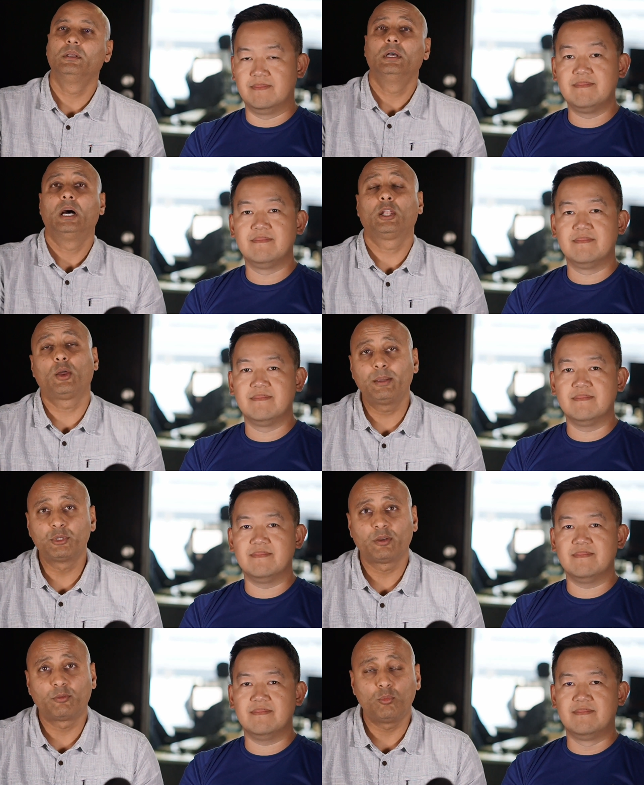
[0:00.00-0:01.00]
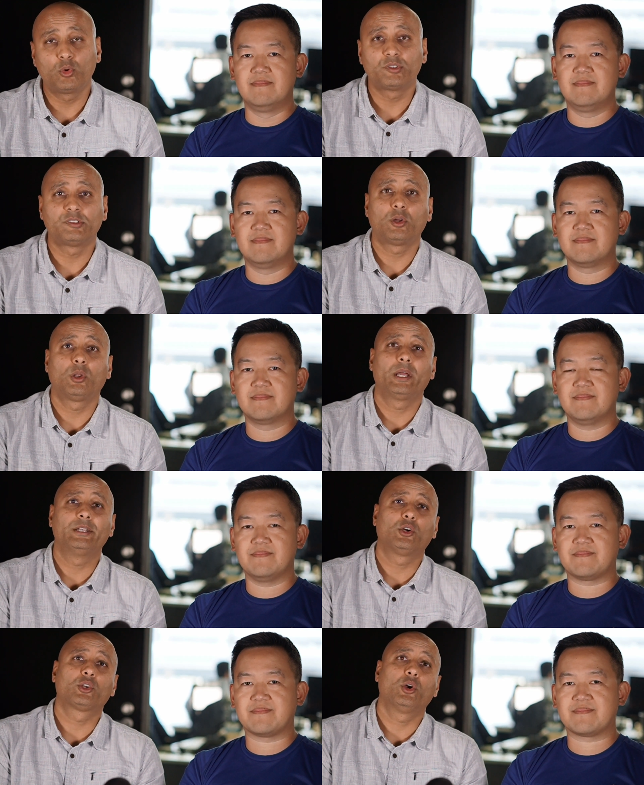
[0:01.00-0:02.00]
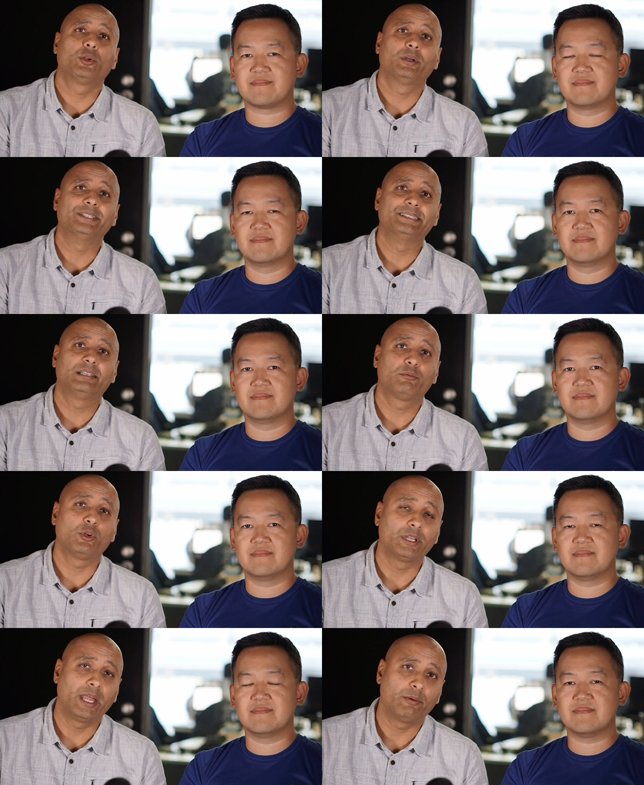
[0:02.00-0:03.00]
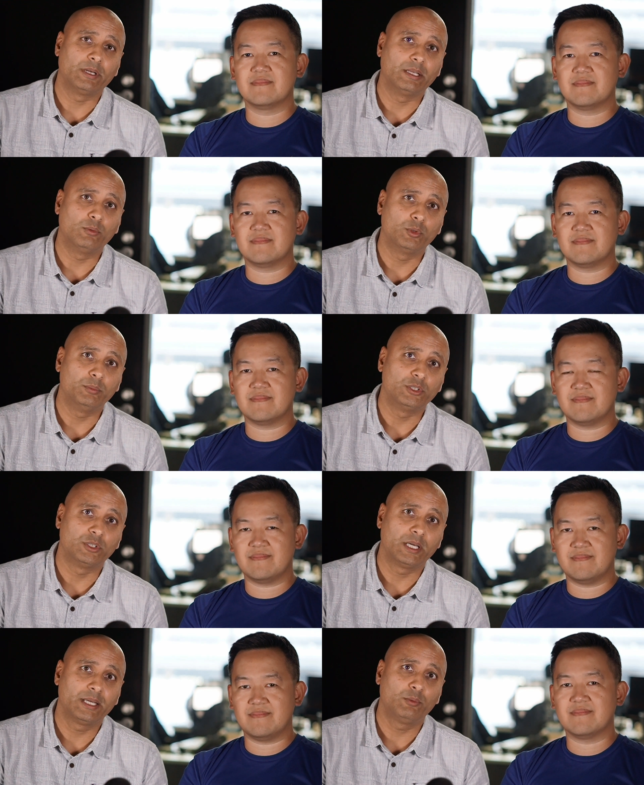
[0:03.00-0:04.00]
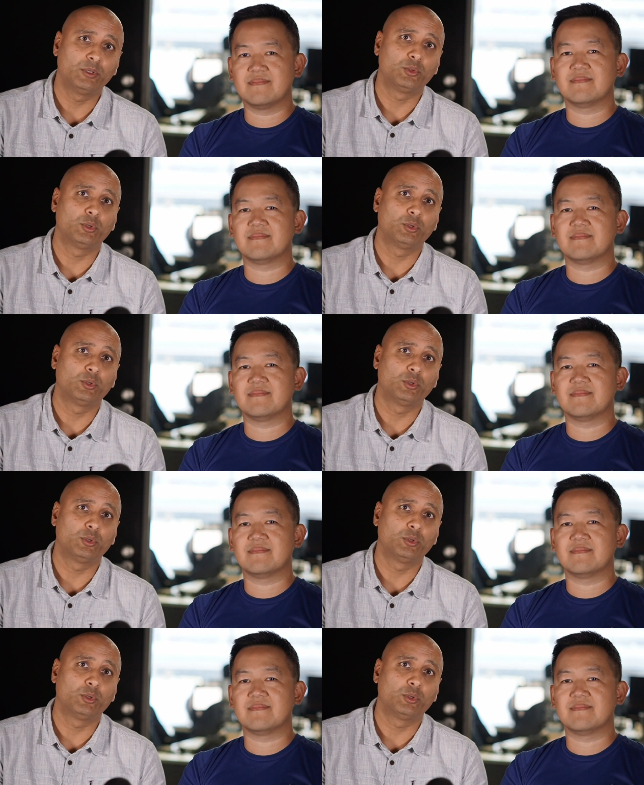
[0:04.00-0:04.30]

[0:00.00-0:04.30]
Speaker 1: Hello, Hamish here from mortgagesonline.co.nz. I've got Gary Lin with me today. We're talking